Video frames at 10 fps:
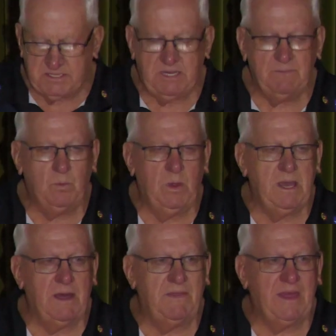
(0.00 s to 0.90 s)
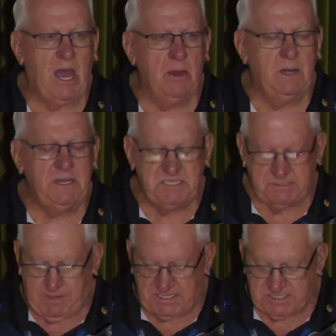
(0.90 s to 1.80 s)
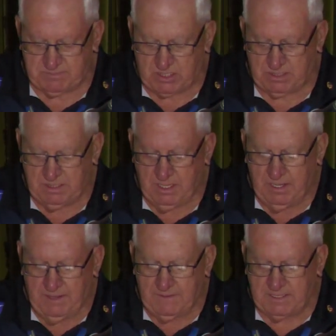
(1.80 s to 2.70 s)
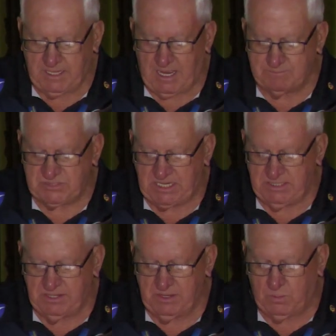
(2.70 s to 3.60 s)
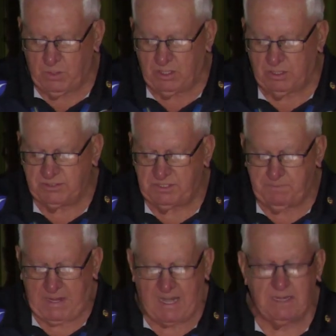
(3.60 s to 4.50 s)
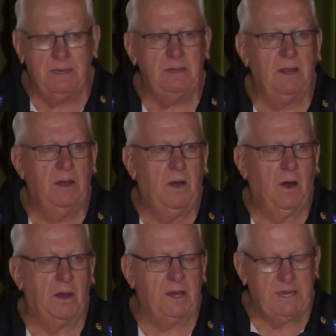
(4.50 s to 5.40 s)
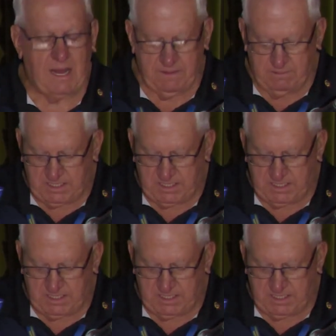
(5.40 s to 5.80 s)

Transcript: the, we are the only specimen that comes into the world dependent on another